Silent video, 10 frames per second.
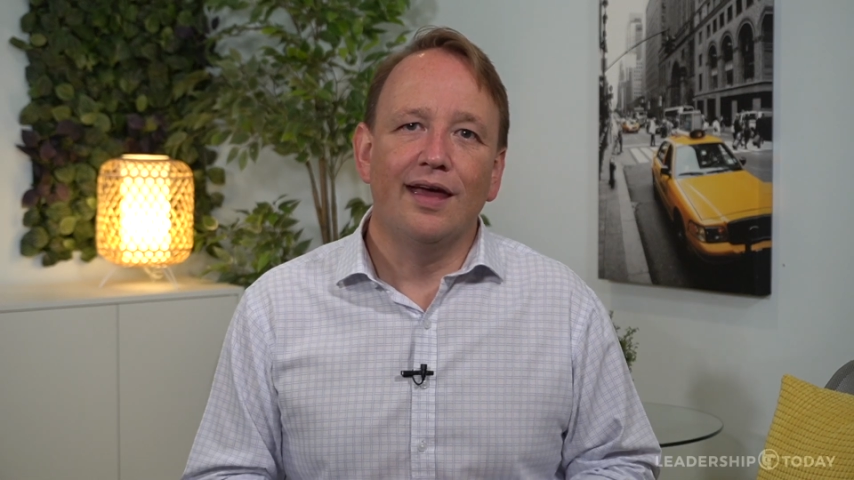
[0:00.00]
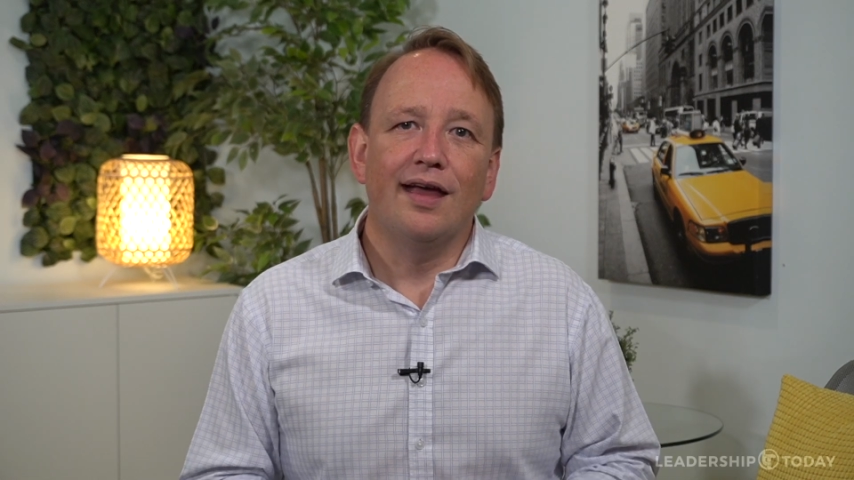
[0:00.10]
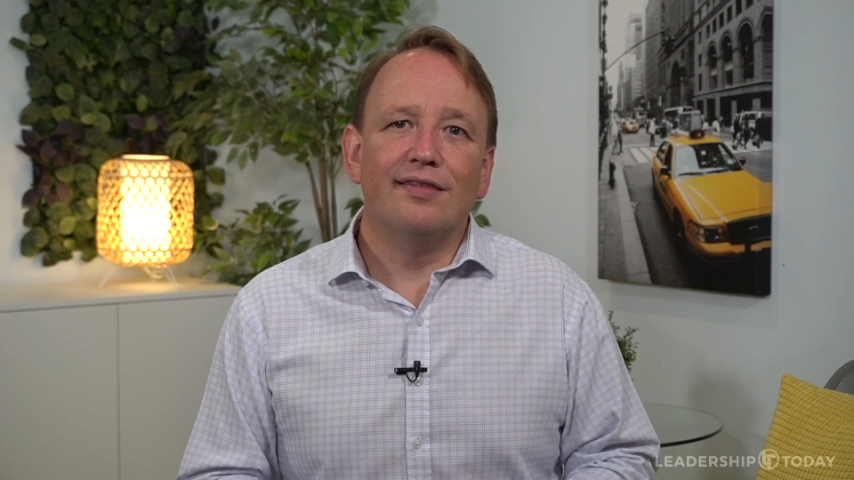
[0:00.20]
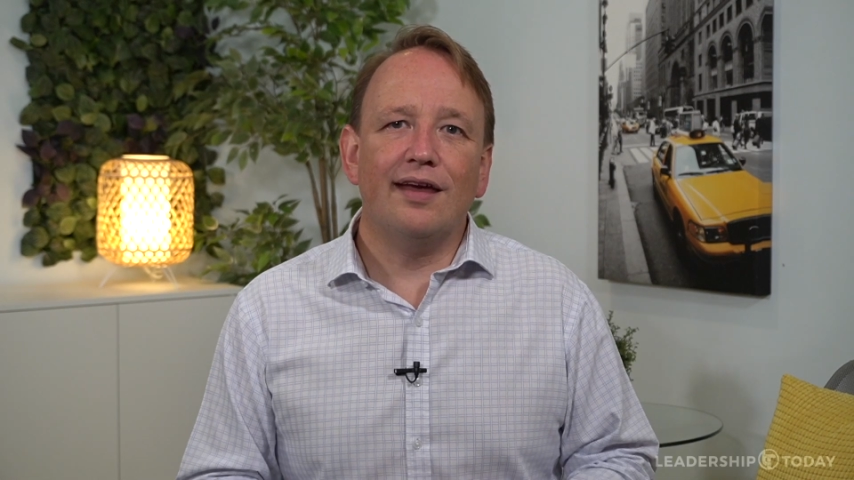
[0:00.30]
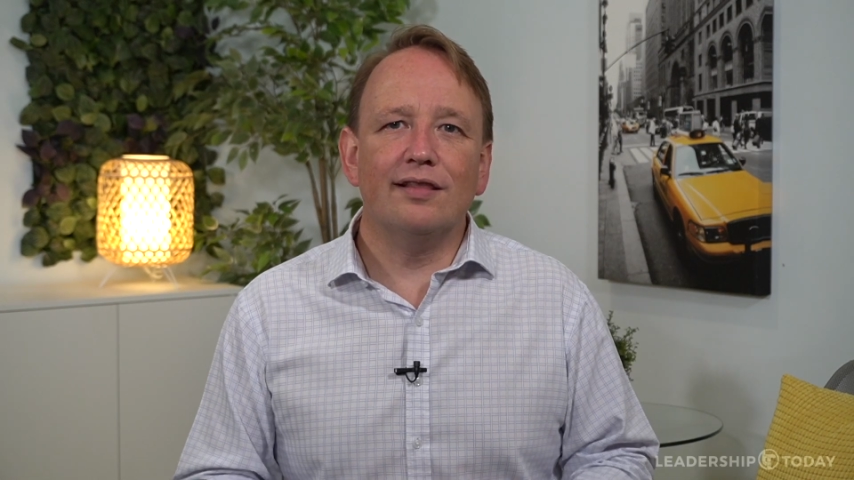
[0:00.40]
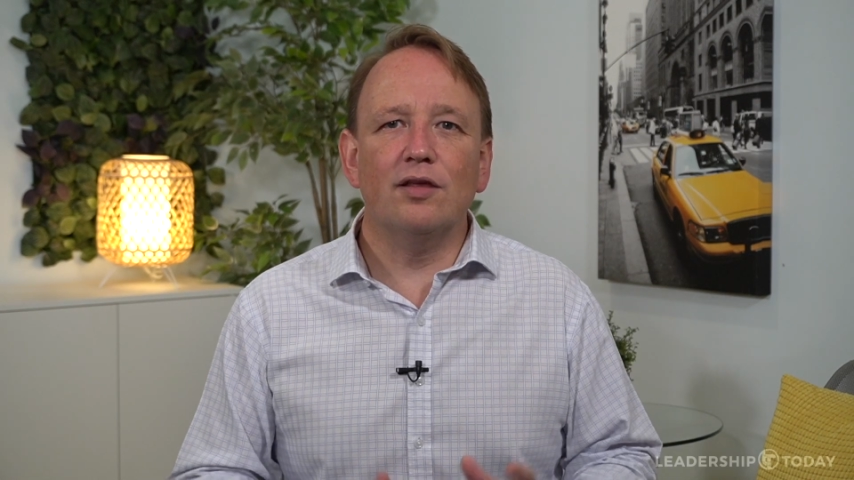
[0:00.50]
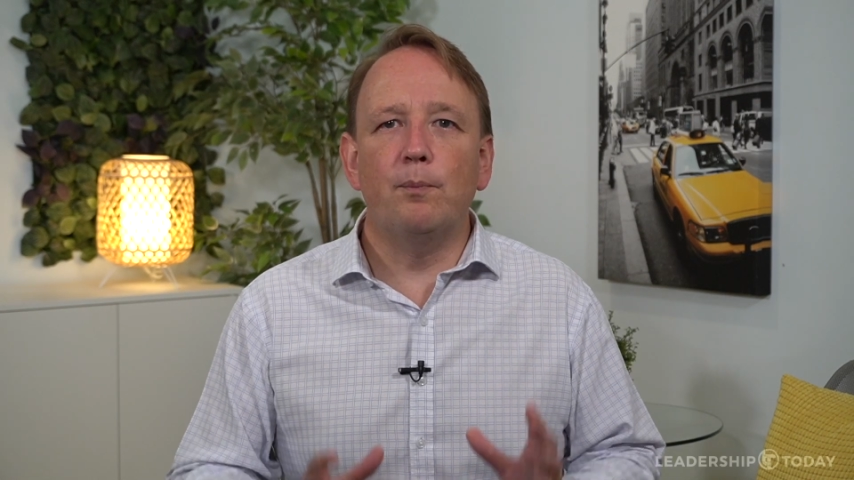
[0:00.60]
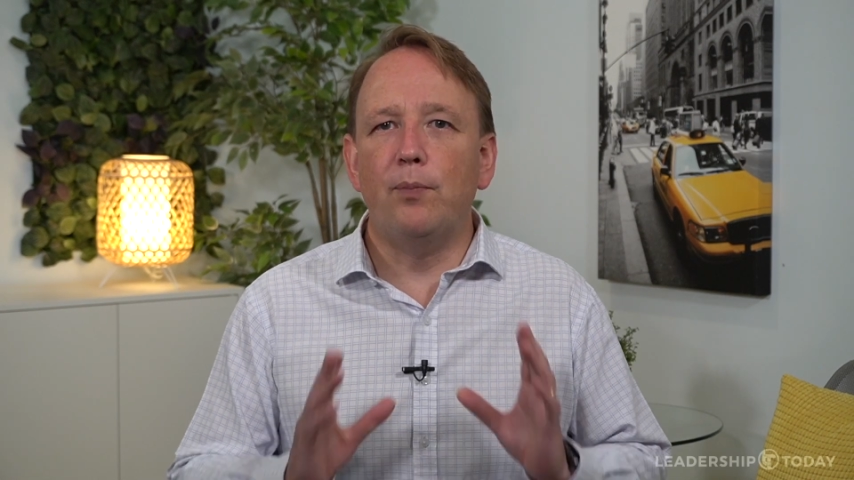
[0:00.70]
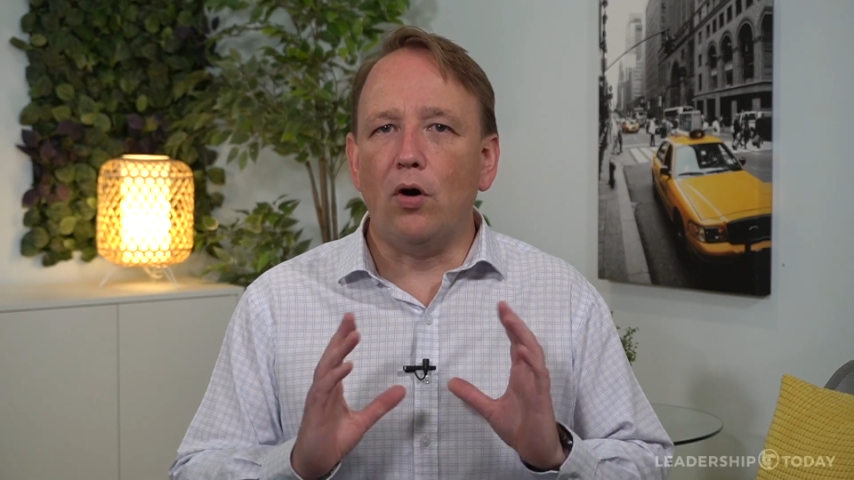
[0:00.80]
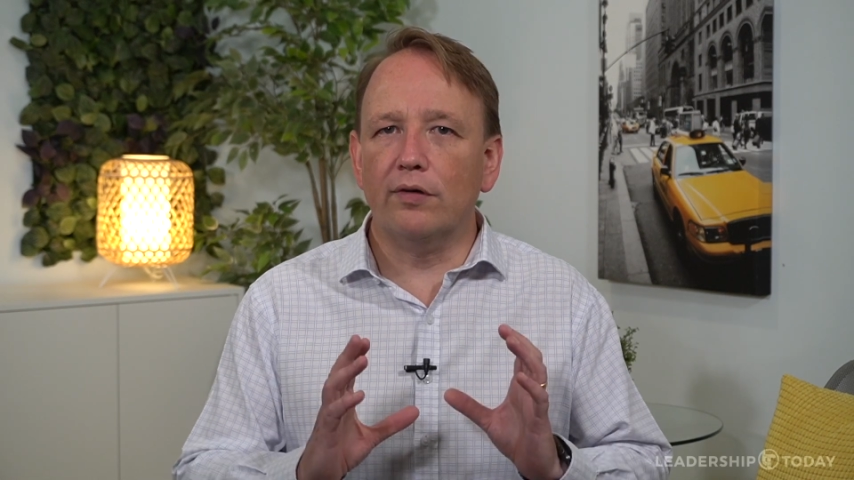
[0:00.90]
Take the
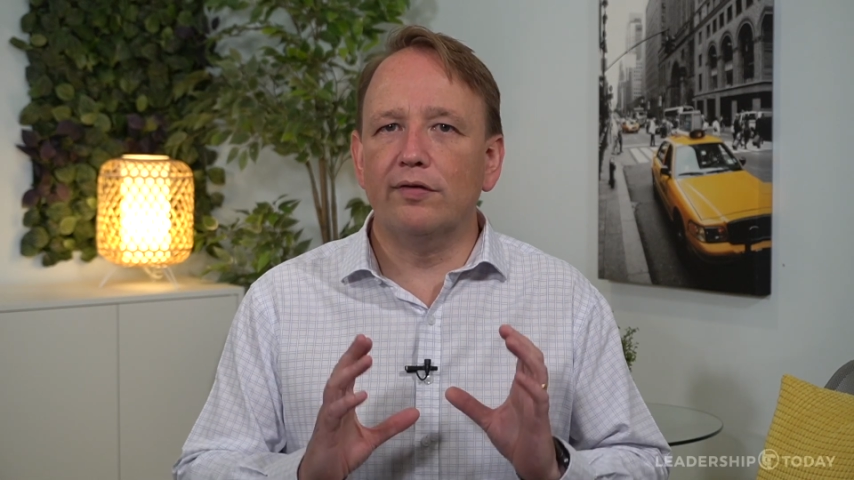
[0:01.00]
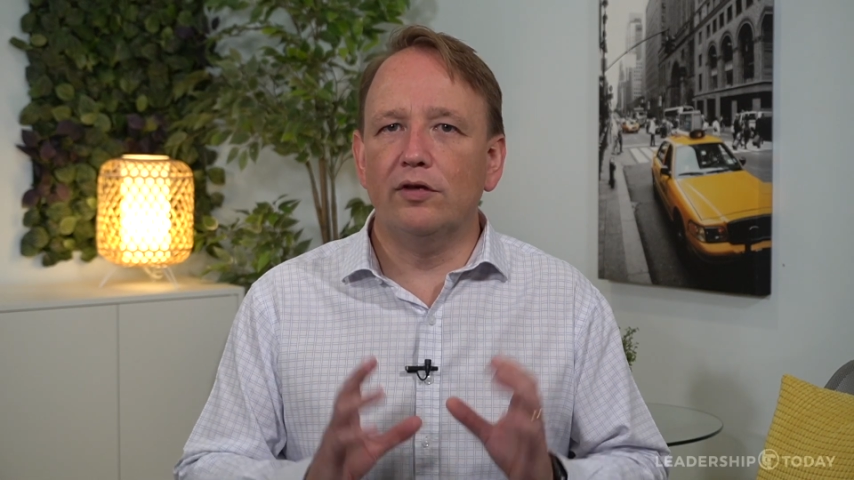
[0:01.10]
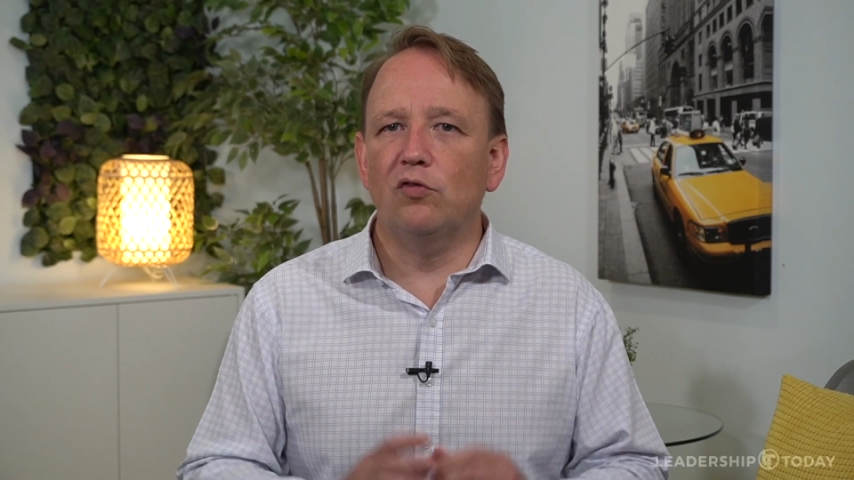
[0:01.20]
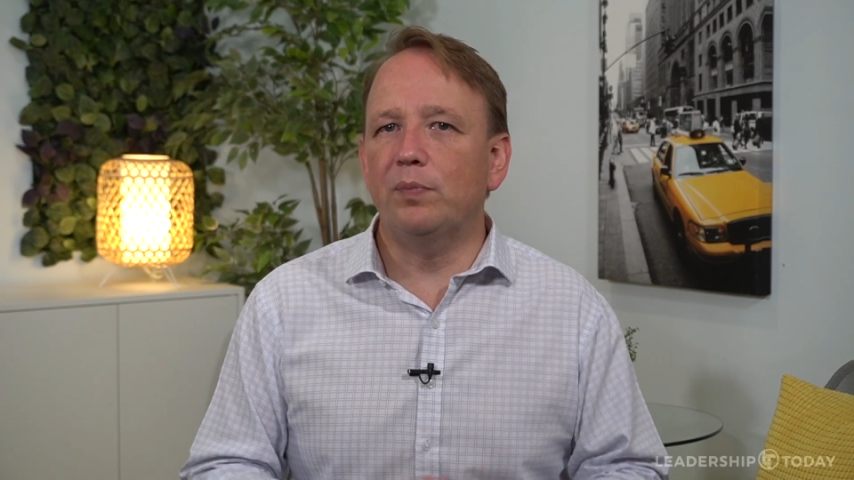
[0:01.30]
box that you've